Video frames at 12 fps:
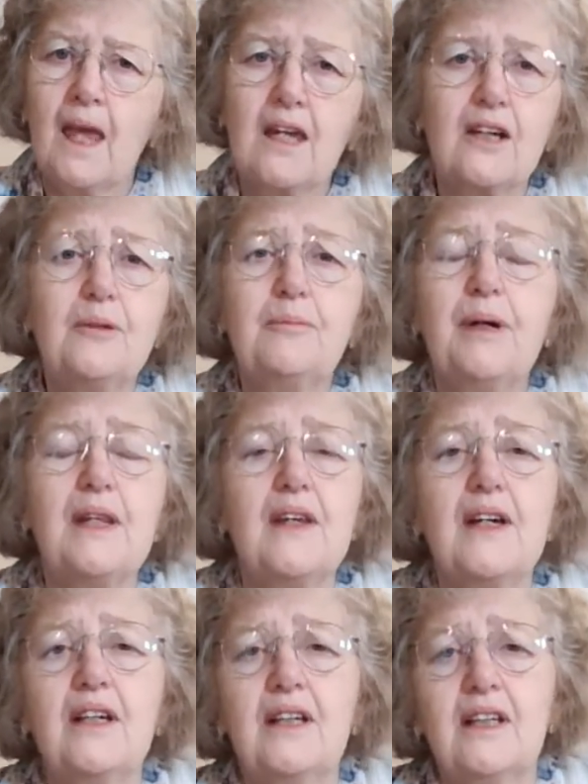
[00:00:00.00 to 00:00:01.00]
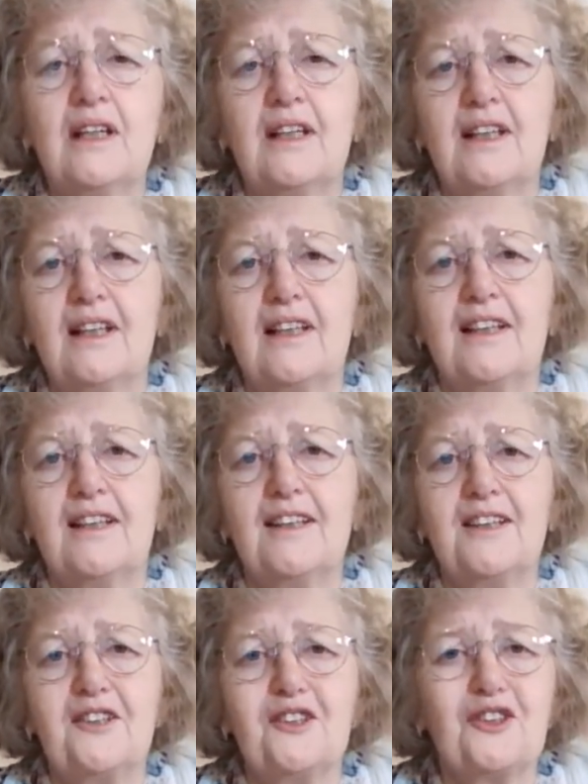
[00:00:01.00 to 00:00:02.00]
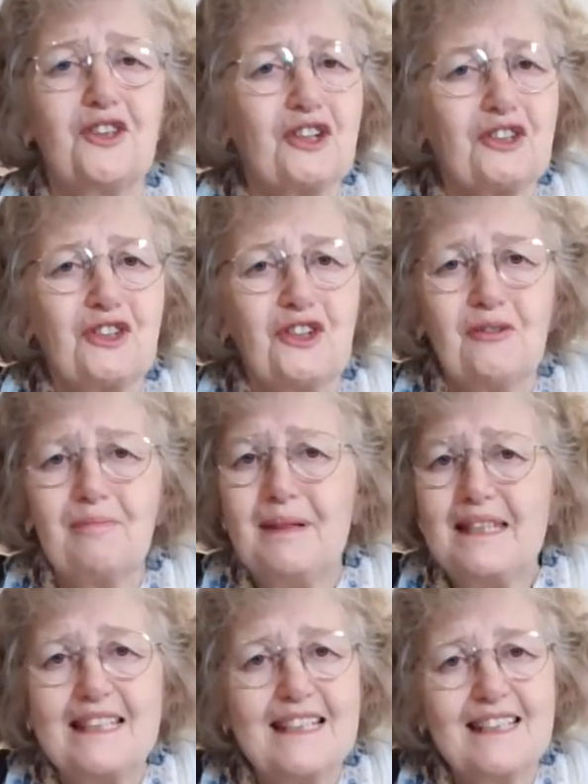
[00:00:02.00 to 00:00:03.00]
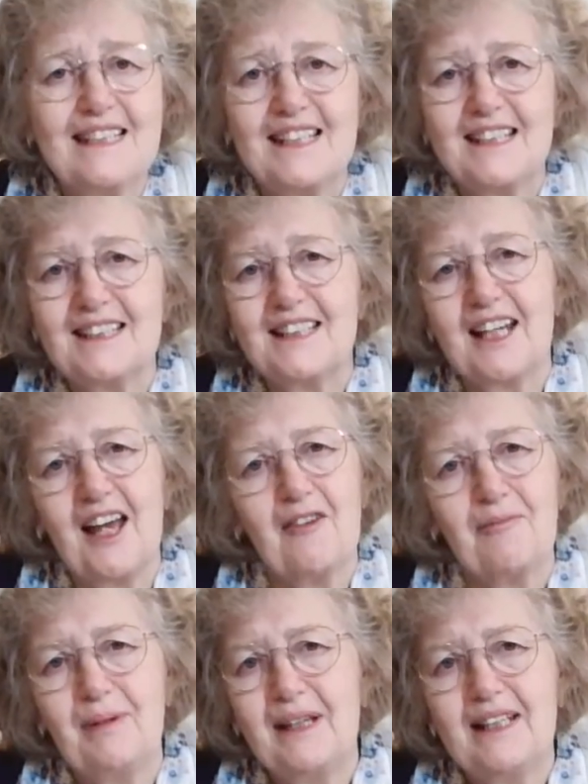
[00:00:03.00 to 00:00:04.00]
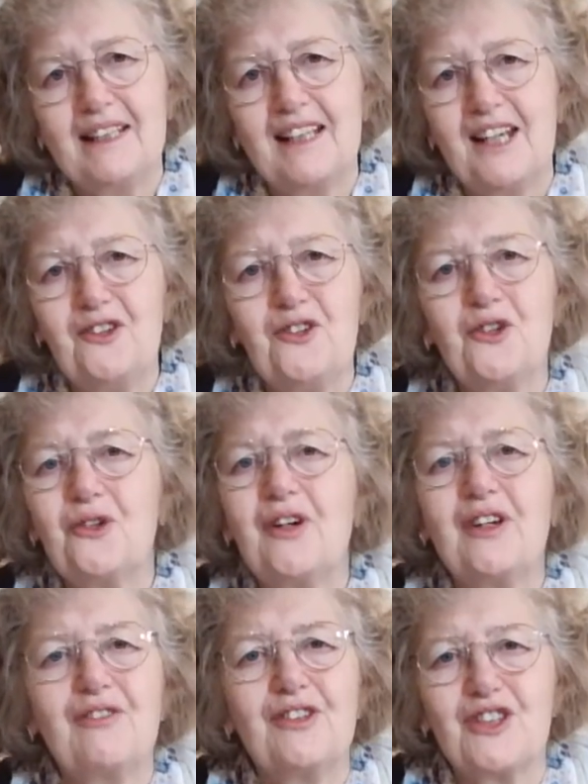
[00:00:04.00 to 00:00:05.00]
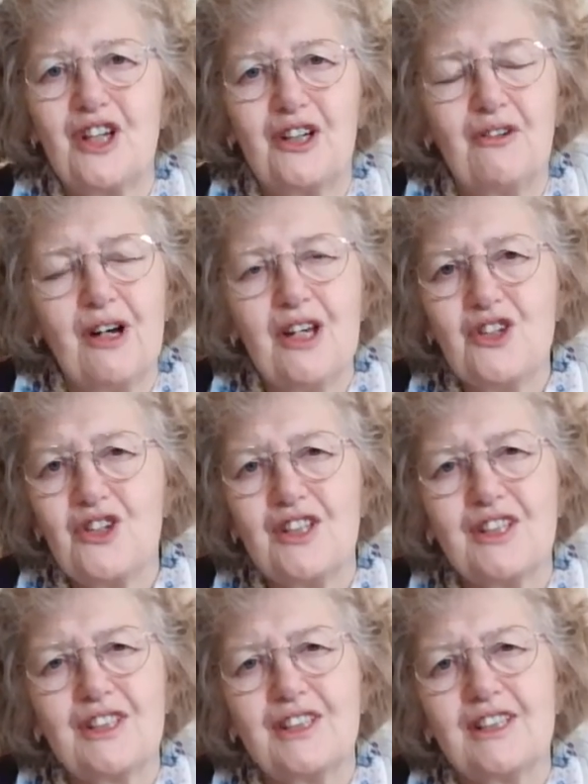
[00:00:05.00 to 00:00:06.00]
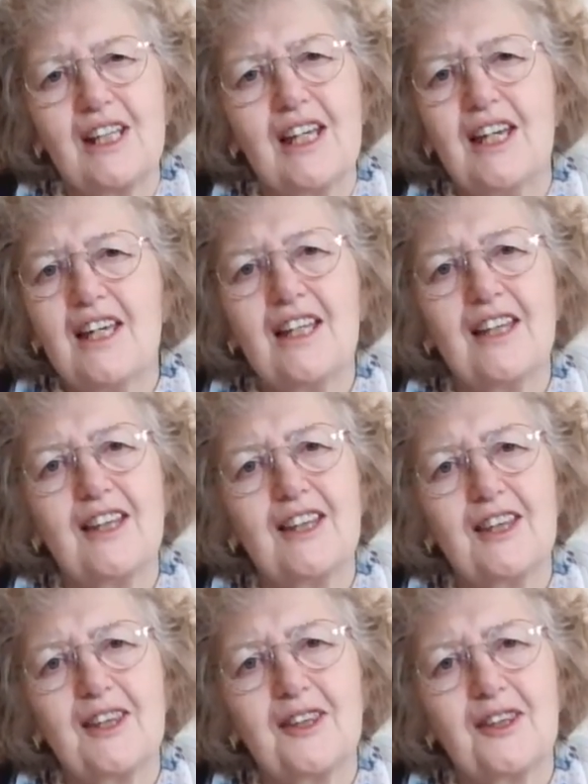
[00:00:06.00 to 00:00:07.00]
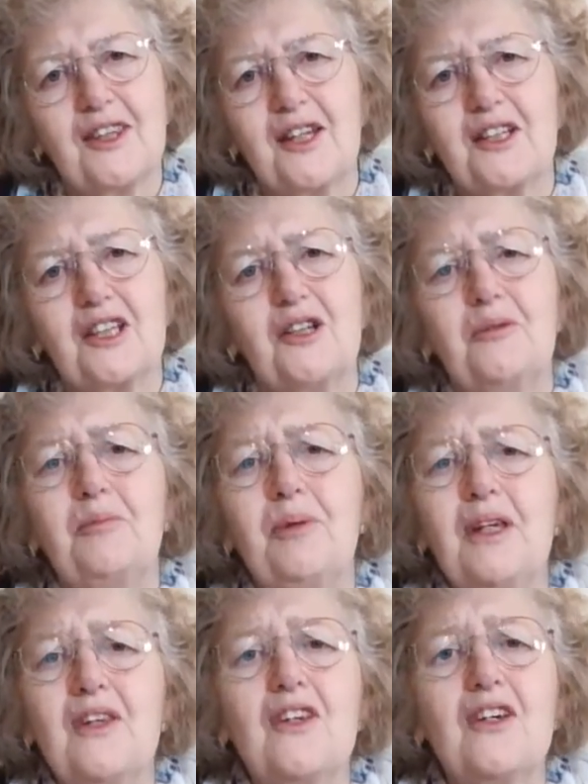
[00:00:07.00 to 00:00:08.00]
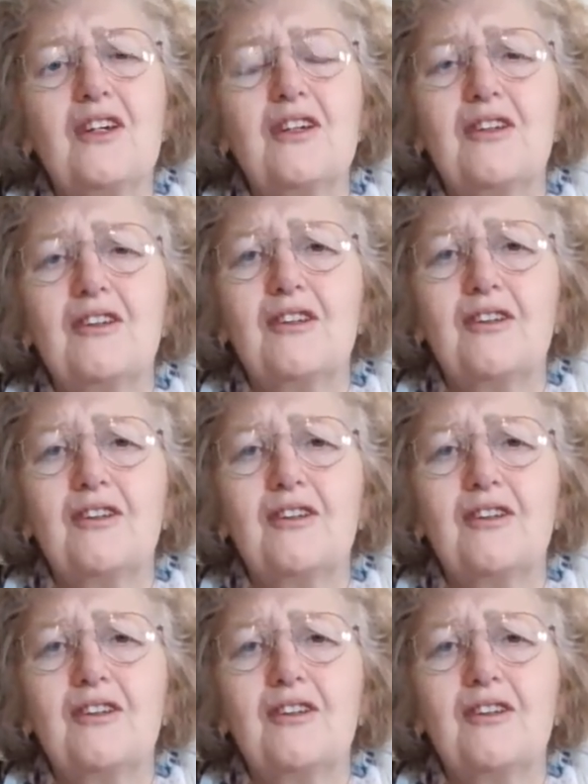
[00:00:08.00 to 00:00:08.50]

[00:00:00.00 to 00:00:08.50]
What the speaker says: can be the destruction of businesses that have been enduring for generations, that can be the